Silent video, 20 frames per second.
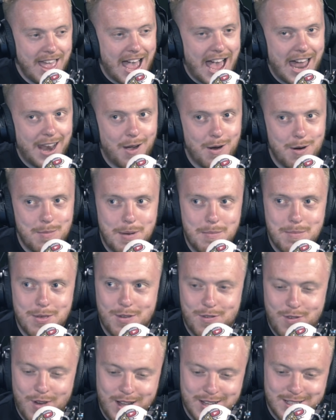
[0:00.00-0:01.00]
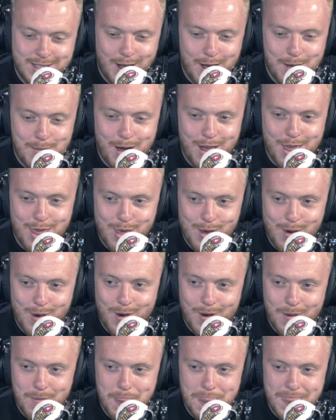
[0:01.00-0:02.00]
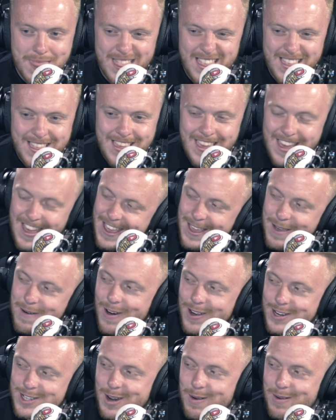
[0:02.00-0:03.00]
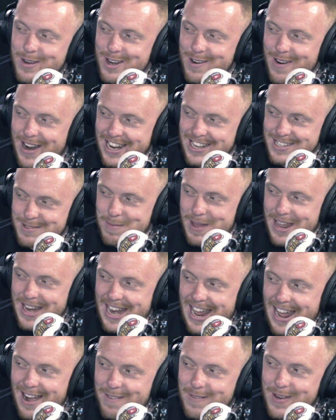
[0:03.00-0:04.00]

and I remember the first time I thought, you are showing your age a bit now.